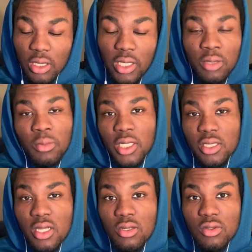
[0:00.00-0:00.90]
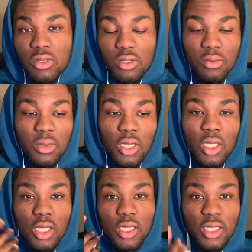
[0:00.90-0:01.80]
that might tell you something.
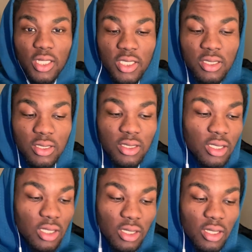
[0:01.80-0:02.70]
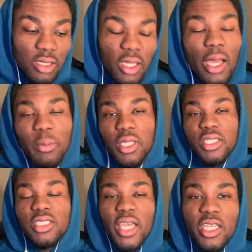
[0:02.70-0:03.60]

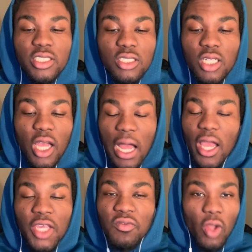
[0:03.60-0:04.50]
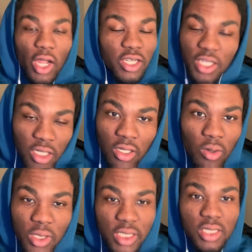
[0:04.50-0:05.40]
It's catchy, even though I didn't
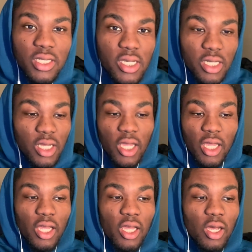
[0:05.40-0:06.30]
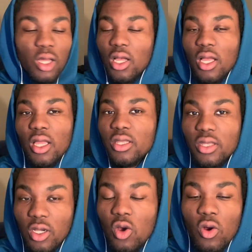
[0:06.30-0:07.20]
know what he said.
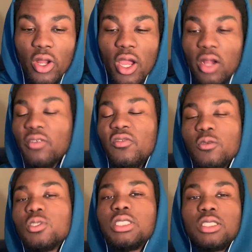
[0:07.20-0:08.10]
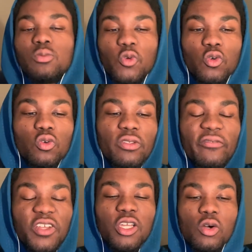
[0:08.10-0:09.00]
The choreography was smooth.
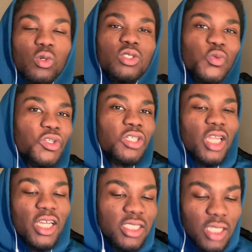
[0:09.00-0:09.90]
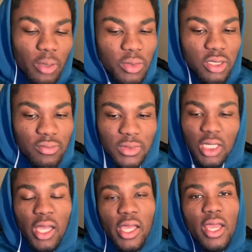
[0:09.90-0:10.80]
The video was real nice. I mean,
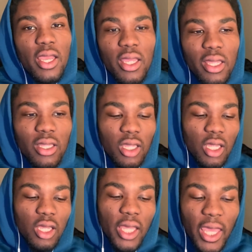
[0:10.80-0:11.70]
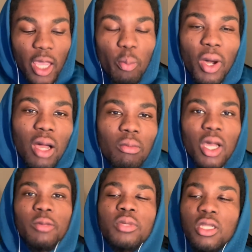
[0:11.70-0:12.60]
hey, K-pop
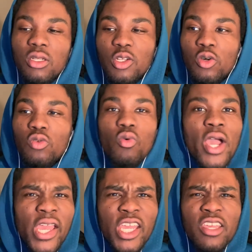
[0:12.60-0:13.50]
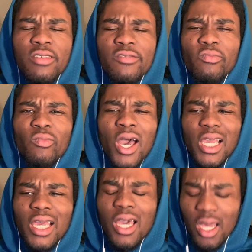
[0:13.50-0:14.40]
might be the new wave,
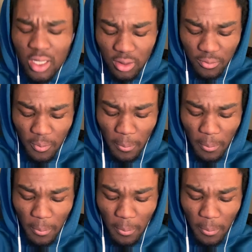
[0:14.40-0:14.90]
my guy.